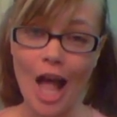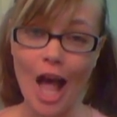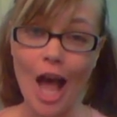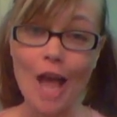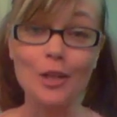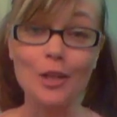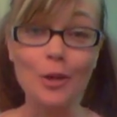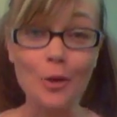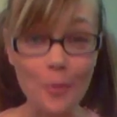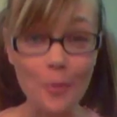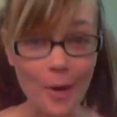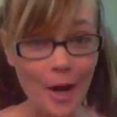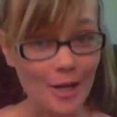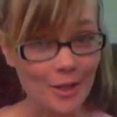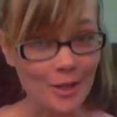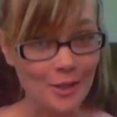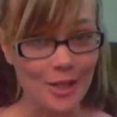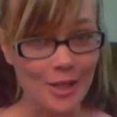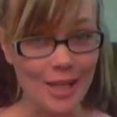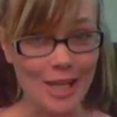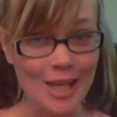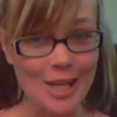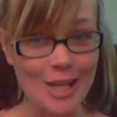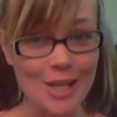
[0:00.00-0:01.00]
I know why you're
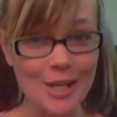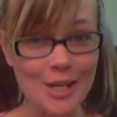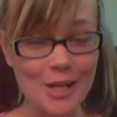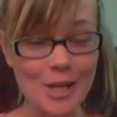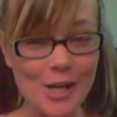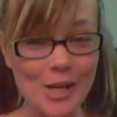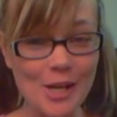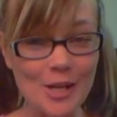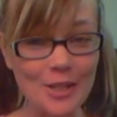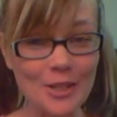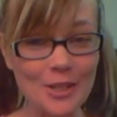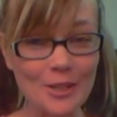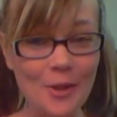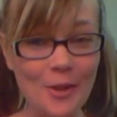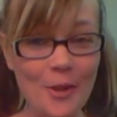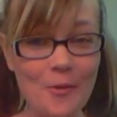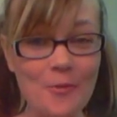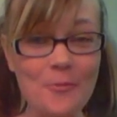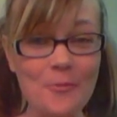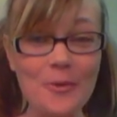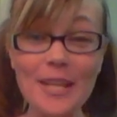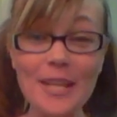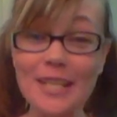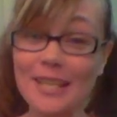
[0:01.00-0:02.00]
here, so I
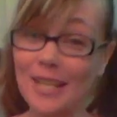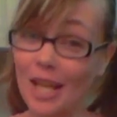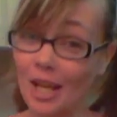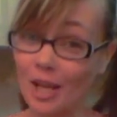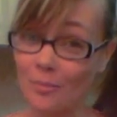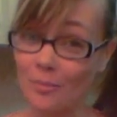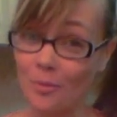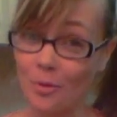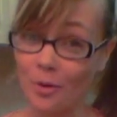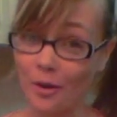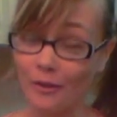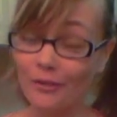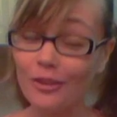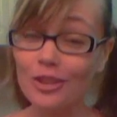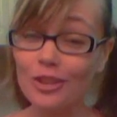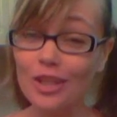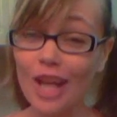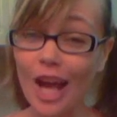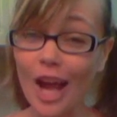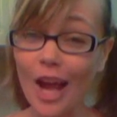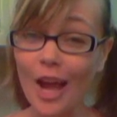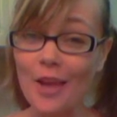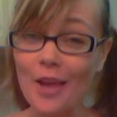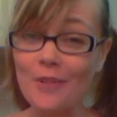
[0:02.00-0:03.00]
won't waste any more of your
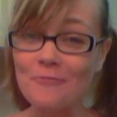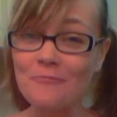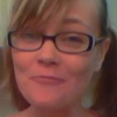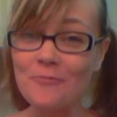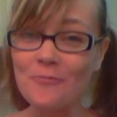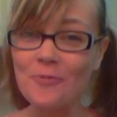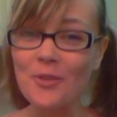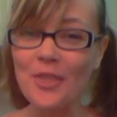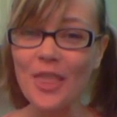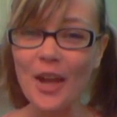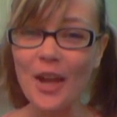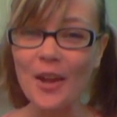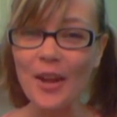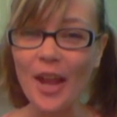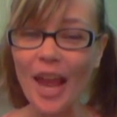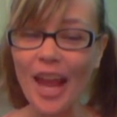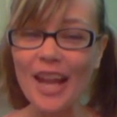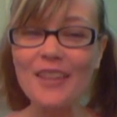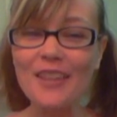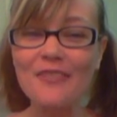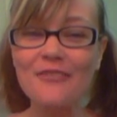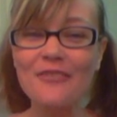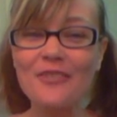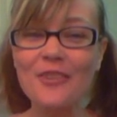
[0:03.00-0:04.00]
time. Without
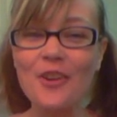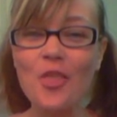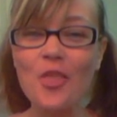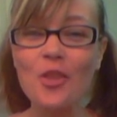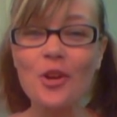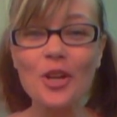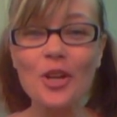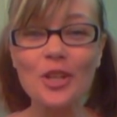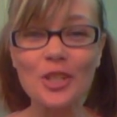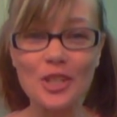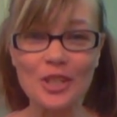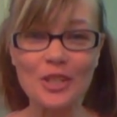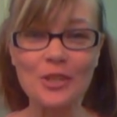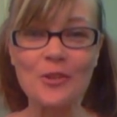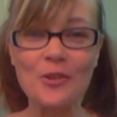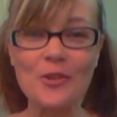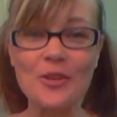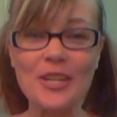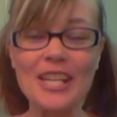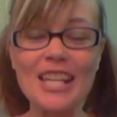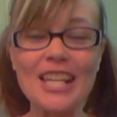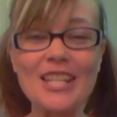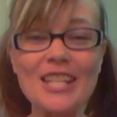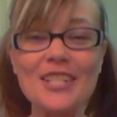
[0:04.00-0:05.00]
any further ado,
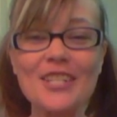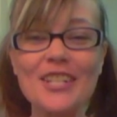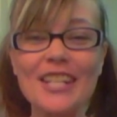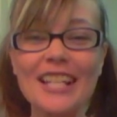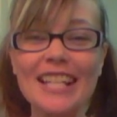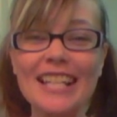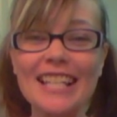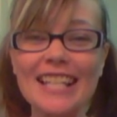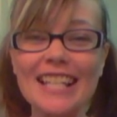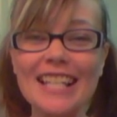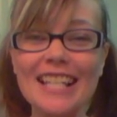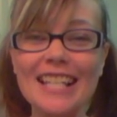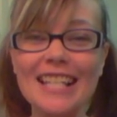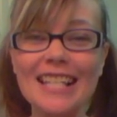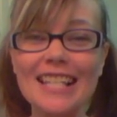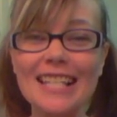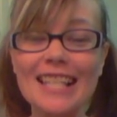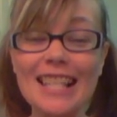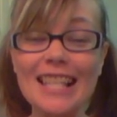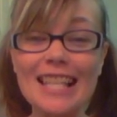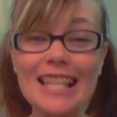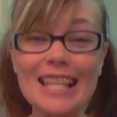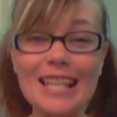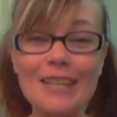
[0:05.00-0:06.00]
here is
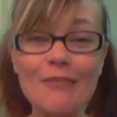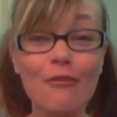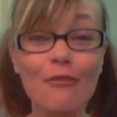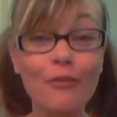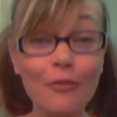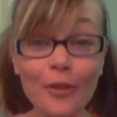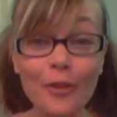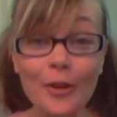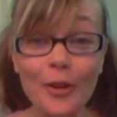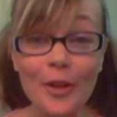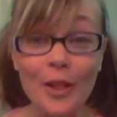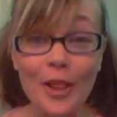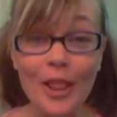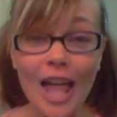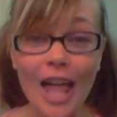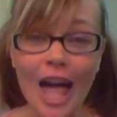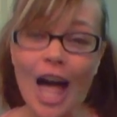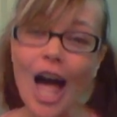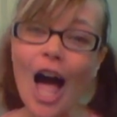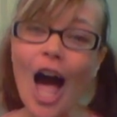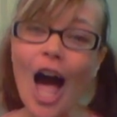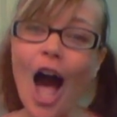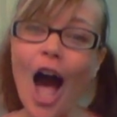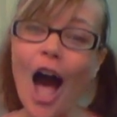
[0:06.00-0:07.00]
the full,
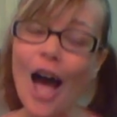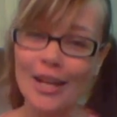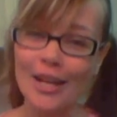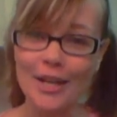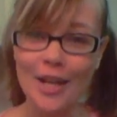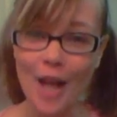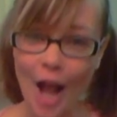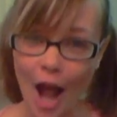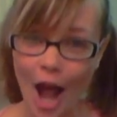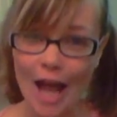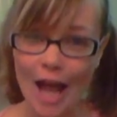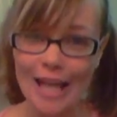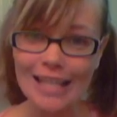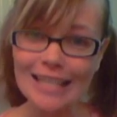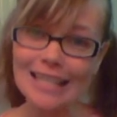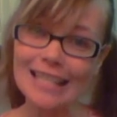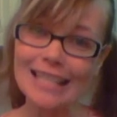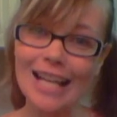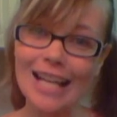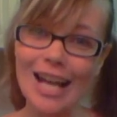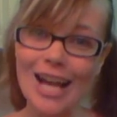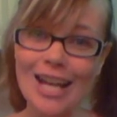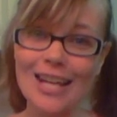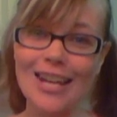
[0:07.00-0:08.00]
uncut,
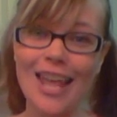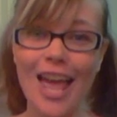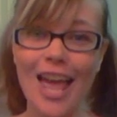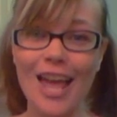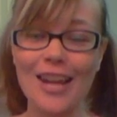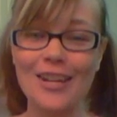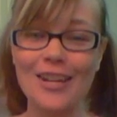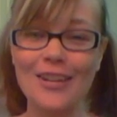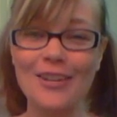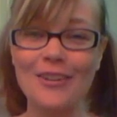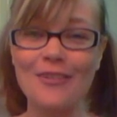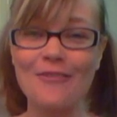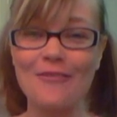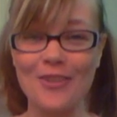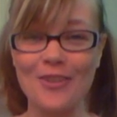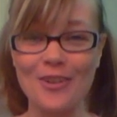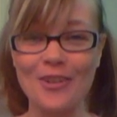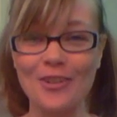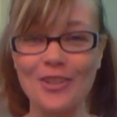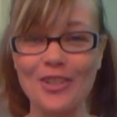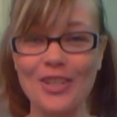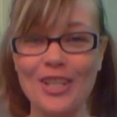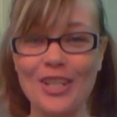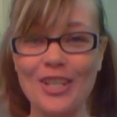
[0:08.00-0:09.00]
unedited
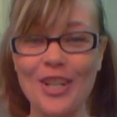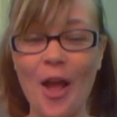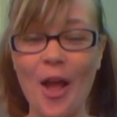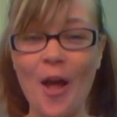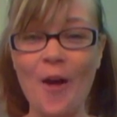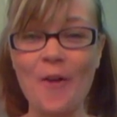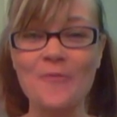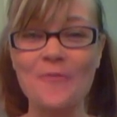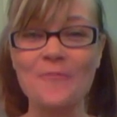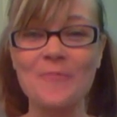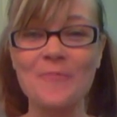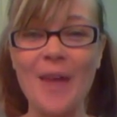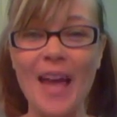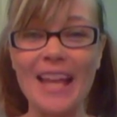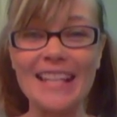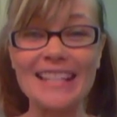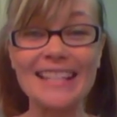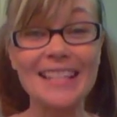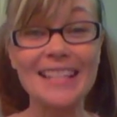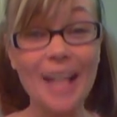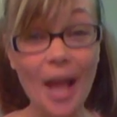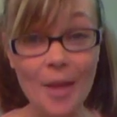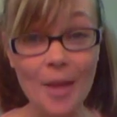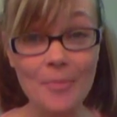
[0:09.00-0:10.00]
version of my
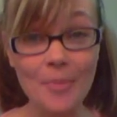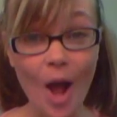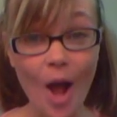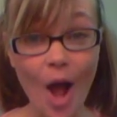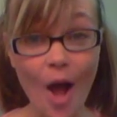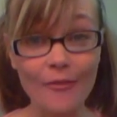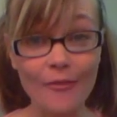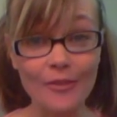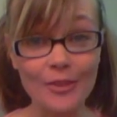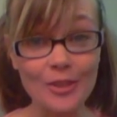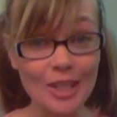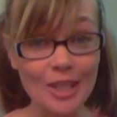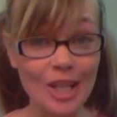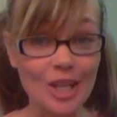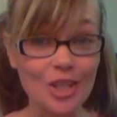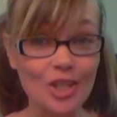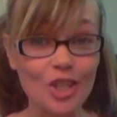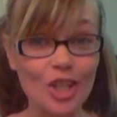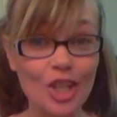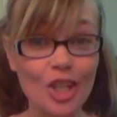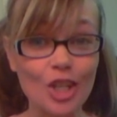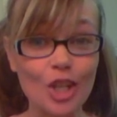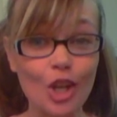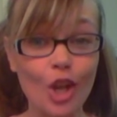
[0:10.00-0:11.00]
Skype
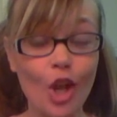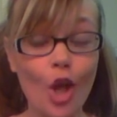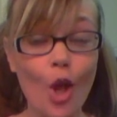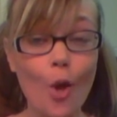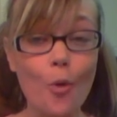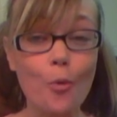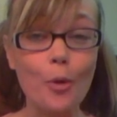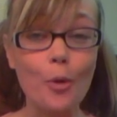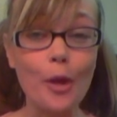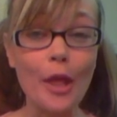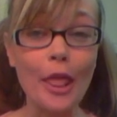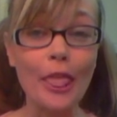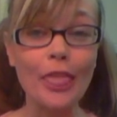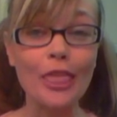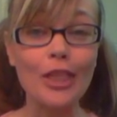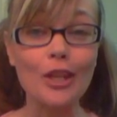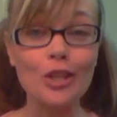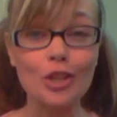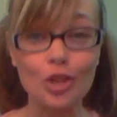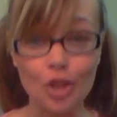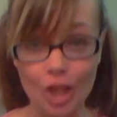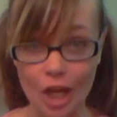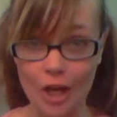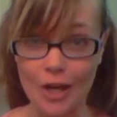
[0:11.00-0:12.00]
conversation with
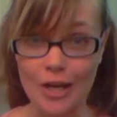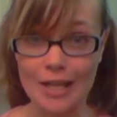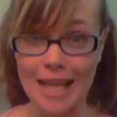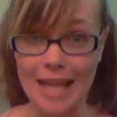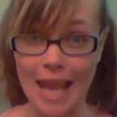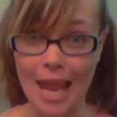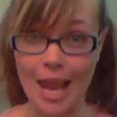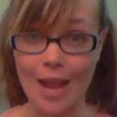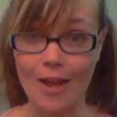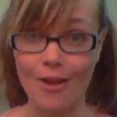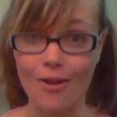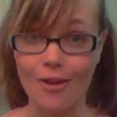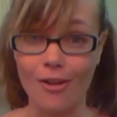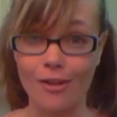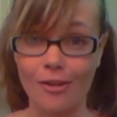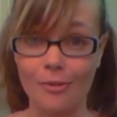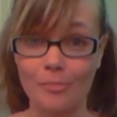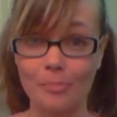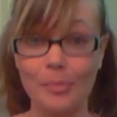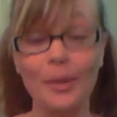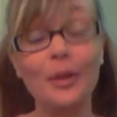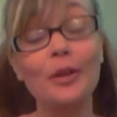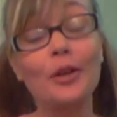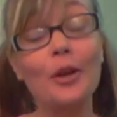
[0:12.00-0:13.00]
Jarett Cale,
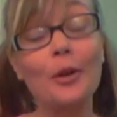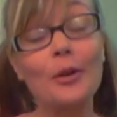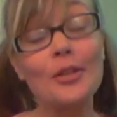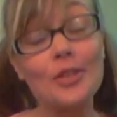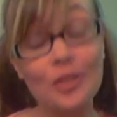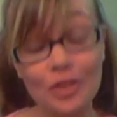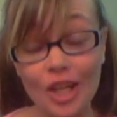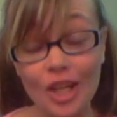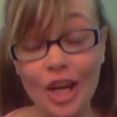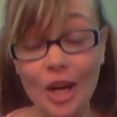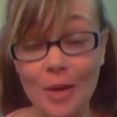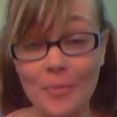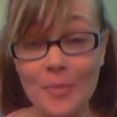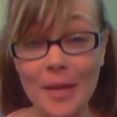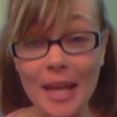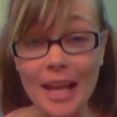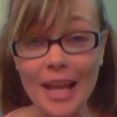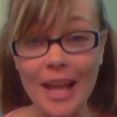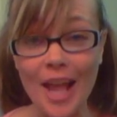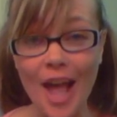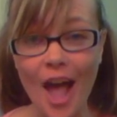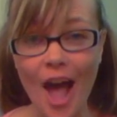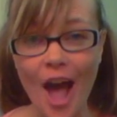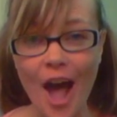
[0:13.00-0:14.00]
better known as
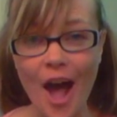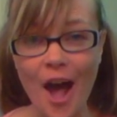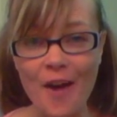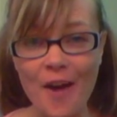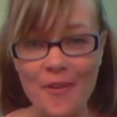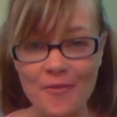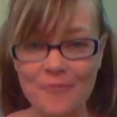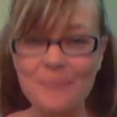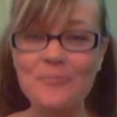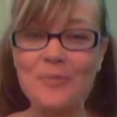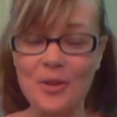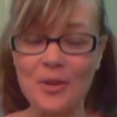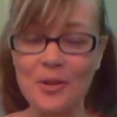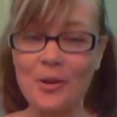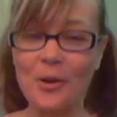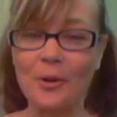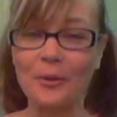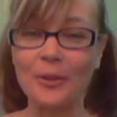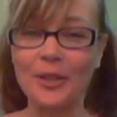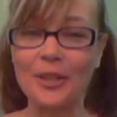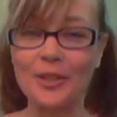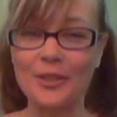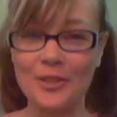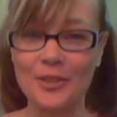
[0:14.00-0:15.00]
Jeremy, of Pure
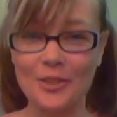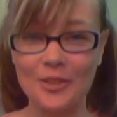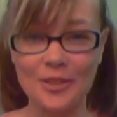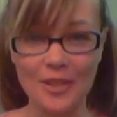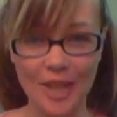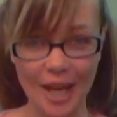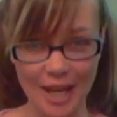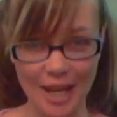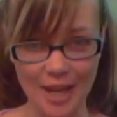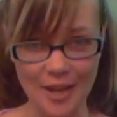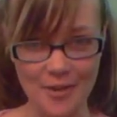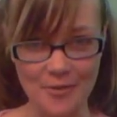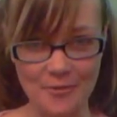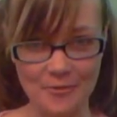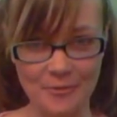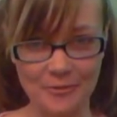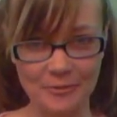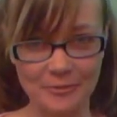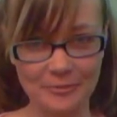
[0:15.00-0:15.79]
Pwnage. Check it out.